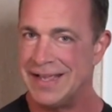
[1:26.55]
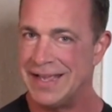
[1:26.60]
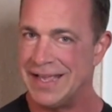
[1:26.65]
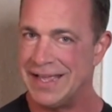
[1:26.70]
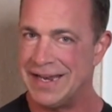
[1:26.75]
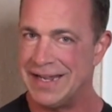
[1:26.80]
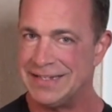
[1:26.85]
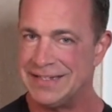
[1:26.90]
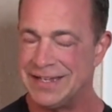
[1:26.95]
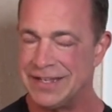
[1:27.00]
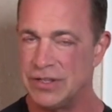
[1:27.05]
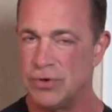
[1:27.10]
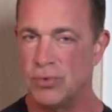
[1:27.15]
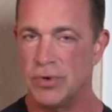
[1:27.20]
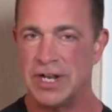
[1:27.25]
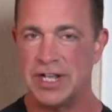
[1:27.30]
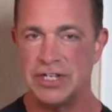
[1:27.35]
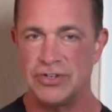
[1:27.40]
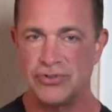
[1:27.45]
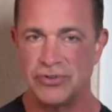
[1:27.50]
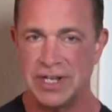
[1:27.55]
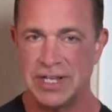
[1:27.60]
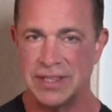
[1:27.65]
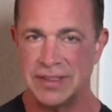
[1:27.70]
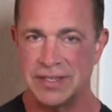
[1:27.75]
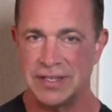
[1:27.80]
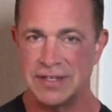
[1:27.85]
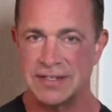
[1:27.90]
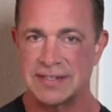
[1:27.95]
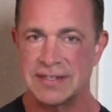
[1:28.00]
And I tell you, when I drink
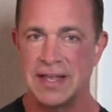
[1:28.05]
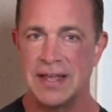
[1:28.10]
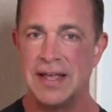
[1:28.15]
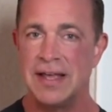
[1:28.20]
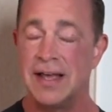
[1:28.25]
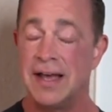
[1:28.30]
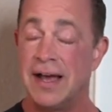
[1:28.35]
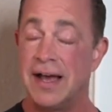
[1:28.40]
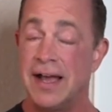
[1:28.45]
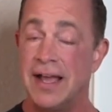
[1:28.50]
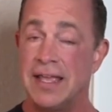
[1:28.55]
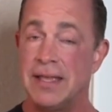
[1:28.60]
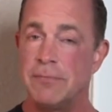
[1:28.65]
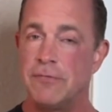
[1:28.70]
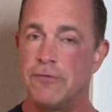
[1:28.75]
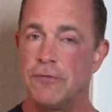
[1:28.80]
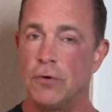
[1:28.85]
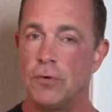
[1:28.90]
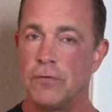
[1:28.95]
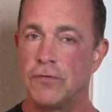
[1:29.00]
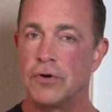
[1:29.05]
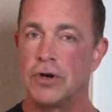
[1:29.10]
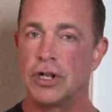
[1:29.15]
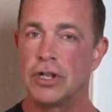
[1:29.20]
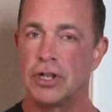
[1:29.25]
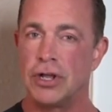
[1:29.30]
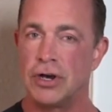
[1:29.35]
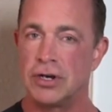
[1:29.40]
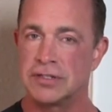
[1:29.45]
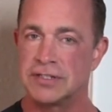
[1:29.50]
this, I am full for a
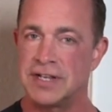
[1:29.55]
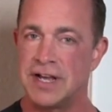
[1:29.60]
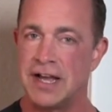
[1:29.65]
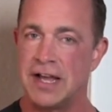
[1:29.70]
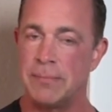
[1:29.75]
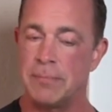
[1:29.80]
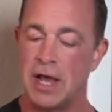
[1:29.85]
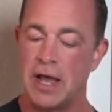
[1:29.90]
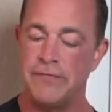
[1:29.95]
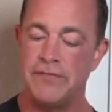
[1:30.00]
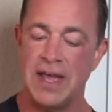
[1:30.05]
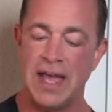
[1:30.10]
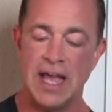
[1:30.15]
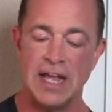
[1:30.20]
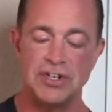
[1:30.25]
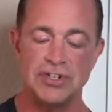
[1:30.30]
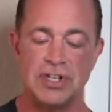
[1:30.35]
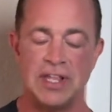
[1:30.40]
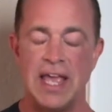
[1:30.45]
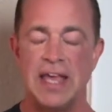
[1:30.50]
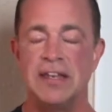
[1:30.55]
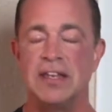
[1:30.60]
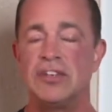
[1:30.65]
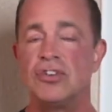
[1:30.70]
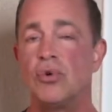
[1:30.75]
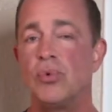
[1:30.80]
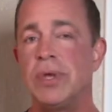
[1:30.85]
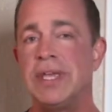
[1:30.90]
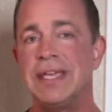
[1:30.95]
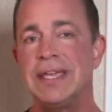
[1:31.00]
long time. I've actually had to
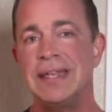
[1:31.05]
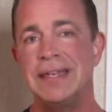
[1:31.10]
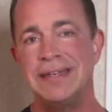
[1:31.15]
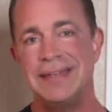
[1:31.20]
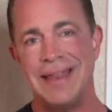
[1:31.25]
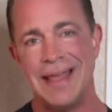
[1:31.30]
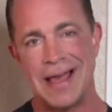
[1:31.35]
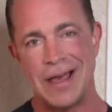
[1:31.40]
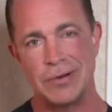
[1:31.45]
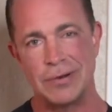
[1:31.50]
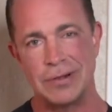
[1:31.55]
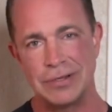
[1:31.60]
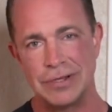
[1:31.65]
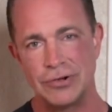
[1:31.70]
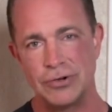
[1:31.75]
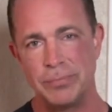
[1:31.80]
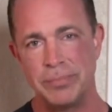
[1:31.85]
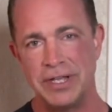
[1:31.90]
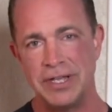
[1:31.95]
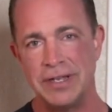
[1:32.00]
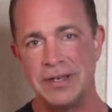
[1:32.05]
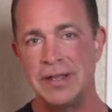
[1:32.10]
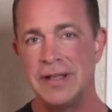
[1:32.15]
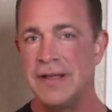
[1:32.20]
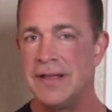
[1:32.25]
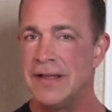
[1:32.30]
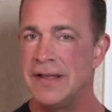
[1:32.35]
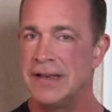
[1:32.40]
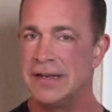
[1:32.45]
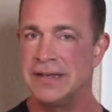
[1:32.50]
tweak it down a little bit,
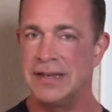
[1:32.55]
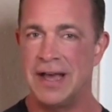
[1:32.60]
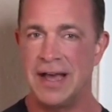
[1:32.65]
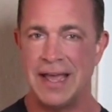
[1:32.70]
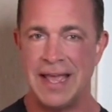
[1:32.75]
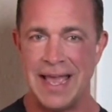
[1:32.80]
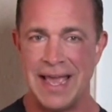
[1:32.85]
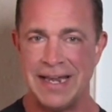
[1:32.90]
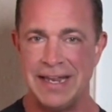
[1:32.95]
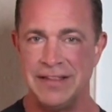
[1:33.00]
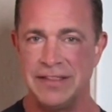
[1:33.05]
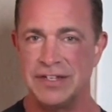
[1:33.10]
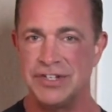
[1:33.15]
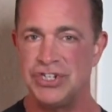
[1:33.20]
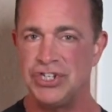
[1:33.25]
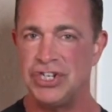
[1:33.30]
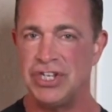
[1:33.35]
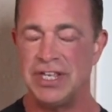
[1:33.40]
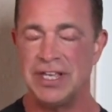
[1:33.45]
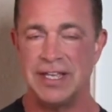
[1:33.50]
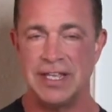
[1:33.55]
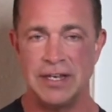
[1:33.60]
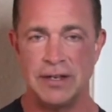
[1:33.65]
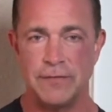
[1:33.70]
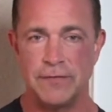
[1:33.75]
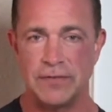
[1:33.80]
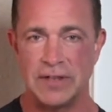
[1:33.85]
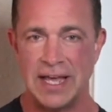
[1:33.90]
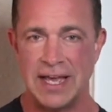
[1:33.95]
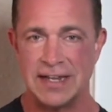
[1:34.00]
not adding the chia and the
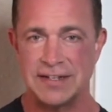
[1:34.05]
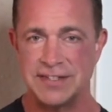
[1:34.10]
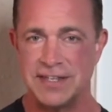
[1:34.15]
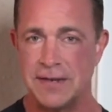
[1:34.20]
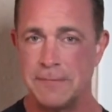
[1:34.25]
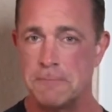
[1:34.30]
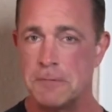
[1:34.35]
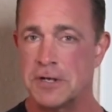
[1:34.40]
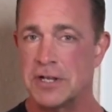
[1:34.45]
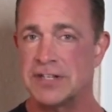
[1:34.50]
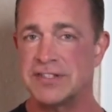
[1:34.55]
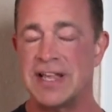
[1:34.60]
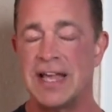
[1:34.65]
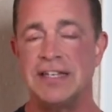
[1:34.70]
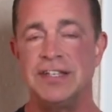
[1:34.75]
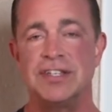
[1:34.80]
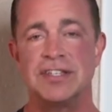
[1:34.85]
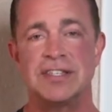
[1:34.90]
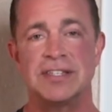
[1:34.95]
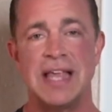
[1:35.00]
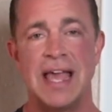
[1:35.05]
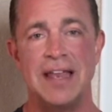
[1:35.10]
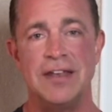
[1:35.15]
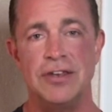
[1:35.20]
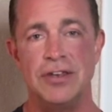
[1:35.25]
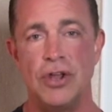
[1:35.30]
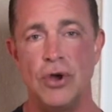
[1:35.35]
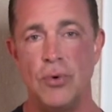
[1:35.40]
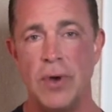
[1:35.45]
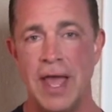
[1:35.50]
flax in because I just had
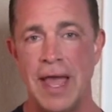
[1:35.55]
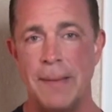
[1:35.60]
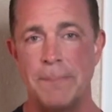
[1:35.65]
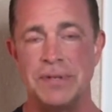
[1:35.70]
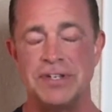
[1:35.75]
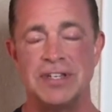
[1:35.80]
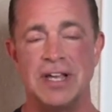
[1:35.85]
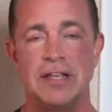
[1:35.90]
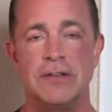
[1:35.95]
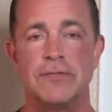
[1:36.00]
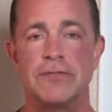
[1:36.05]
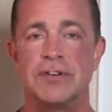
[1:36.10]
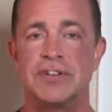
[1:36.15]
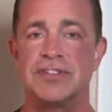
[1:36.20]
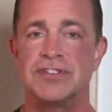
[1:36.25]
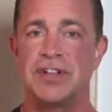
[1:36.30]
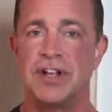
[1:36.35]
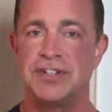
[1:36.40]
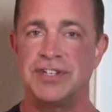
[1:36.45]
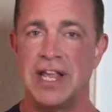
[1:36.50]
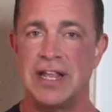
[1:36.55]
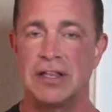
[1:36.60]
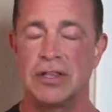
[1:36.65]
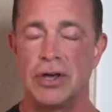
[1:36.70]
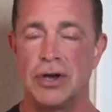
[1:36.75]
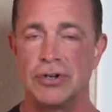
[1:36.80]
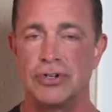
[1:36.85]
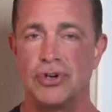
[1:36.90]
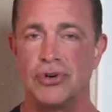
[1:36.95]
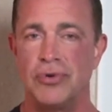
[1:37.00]
no appetite for such a
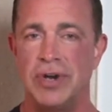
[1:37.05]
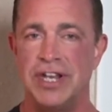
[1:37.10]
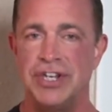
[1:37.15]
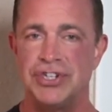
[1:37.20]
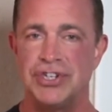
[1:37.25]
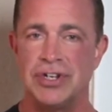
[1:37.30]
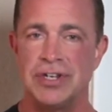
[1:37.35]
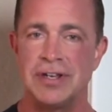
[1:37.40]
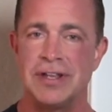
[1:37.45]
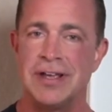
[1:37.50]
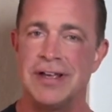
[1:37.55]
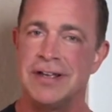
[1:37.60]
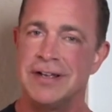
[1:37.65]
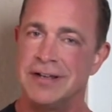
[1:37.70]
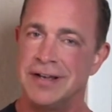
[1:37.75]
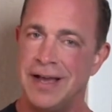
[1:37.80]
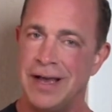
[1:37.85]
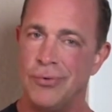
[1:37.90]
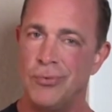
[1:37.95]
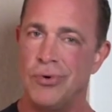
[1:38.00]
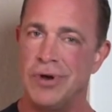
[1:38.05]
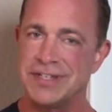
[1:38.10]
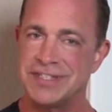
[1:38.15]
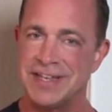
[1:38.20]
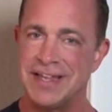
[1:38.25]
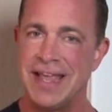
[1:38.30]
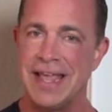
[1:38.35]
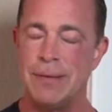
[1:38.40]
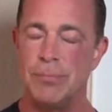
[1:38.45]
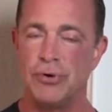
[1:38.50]
long duration. I
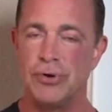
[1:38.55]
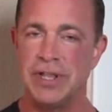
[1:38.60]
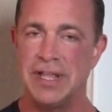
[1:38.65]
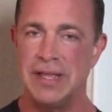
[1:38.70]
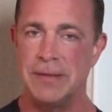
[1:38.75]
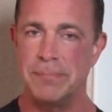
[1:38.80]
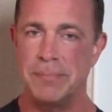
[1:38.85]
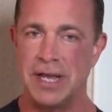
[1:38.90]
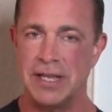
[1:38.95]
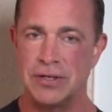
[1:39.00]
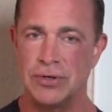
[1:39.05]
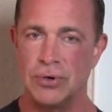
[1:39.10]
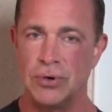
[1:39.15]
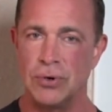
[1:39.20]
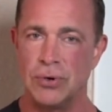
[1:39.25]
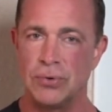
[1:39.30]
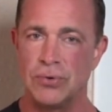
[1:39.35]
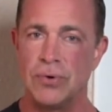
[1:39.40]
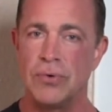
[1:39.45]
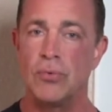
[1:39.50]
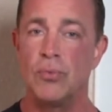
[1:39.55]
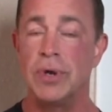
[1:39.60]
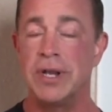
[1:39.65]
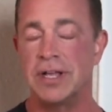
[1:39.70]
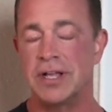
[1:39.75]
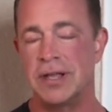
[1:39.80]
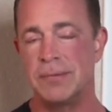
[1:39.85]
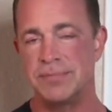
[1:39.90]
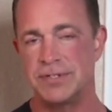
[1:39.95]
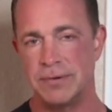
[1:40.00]
wasn't able to hit my goal when it
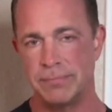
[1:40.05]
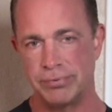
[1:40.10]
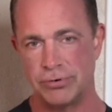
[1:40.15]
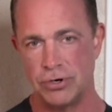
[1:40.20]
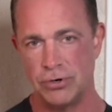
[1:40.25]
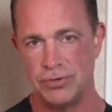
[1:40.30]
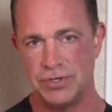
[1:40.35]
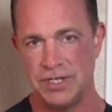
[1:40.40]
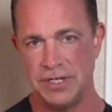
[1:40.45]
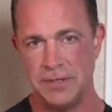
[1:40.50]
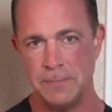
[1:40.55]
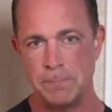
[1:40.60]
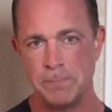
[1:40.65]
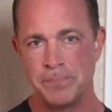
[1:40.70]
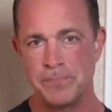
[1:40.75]
comes to protein.